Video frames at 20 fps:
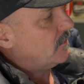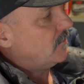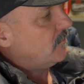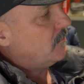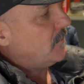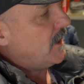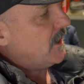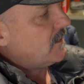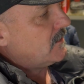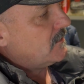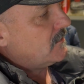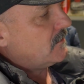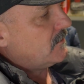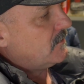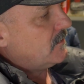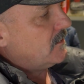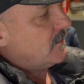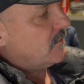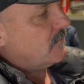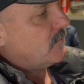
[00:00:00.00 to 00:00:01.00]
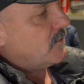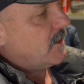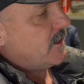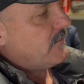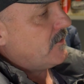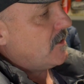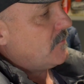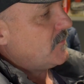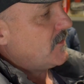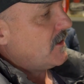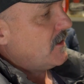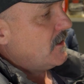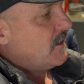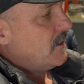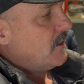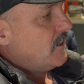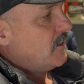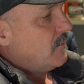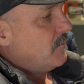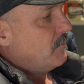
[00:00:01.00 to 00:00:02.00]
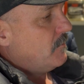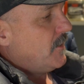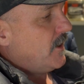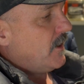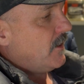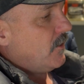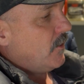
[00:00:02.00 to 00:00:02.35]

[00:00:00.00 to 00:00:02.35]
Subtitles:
magnets in it, whatever. But